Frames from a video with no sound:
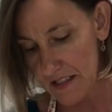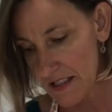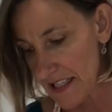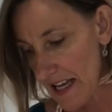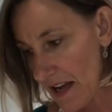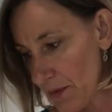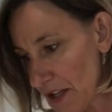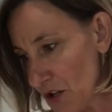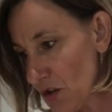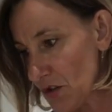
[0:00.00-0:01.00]
see how it
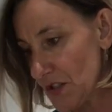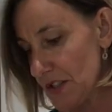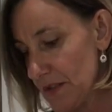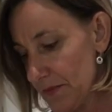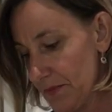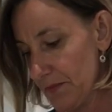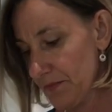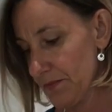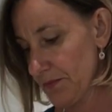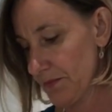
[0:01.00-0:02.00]
goes.
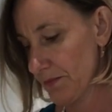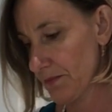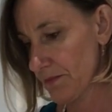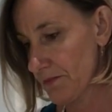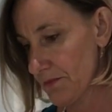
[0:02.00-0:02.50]
Going